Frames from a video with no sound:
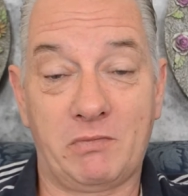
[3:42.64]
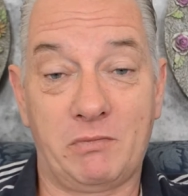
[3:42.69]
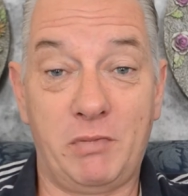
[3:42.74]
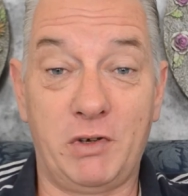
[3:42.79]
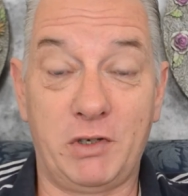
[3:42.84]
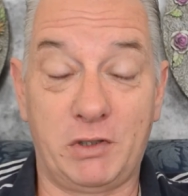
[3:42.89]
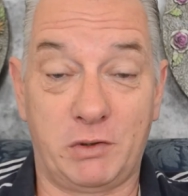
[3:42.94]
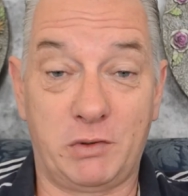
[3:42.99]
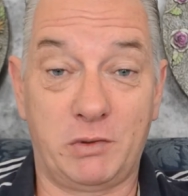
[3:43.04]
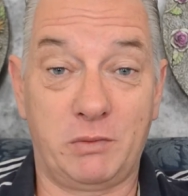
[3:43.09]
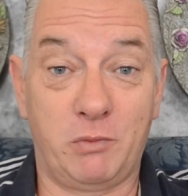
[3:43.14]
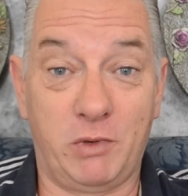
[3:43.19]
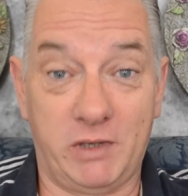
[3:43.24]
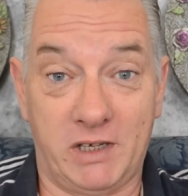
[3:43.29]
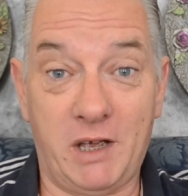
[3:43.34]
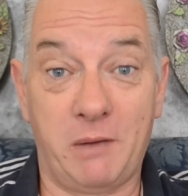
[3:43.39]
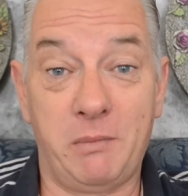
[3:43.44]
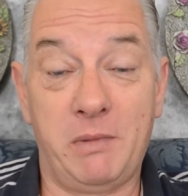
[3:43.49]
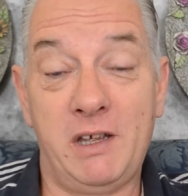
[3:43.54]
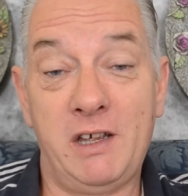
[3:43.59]
But we
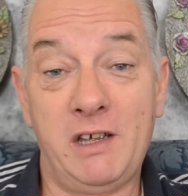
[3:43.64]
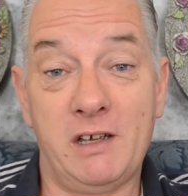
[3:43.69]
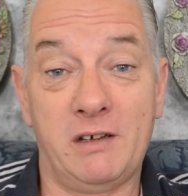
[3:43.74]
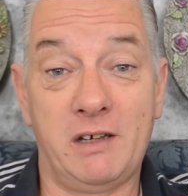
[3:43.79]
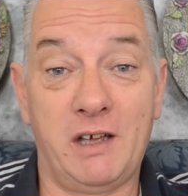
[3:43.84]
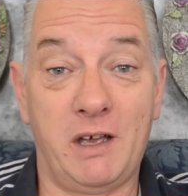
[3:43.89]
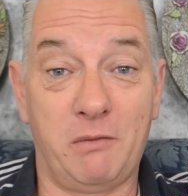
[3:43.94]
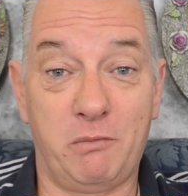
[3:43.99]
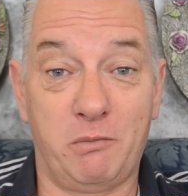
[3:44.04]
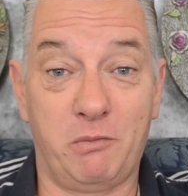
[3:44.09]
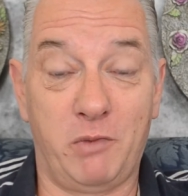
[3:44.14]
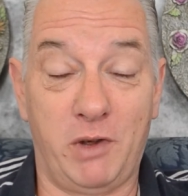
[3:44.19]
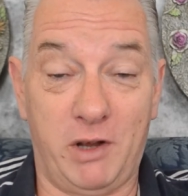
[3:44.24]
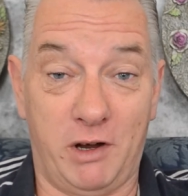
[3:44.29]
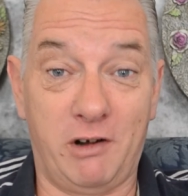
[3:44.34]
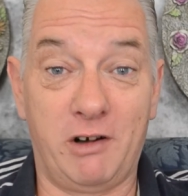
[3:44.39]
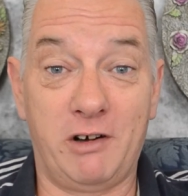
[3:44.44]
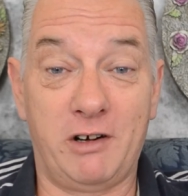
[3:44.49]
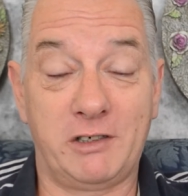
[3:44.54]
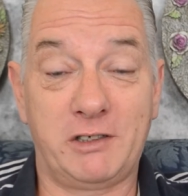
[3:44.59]
come here and we
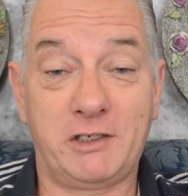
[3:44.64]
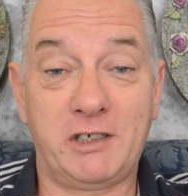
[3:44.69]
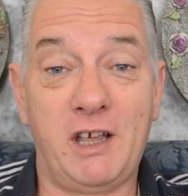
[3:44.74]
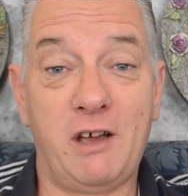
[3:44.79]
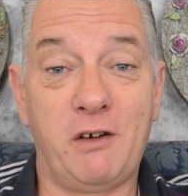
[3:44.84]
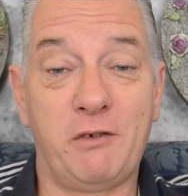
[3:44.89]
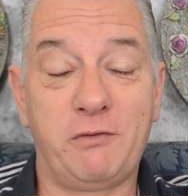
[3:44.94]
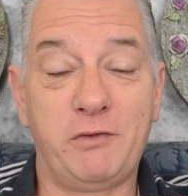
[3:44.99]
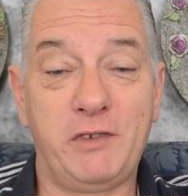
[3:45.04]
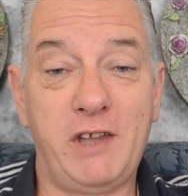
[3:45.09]
are ourselves.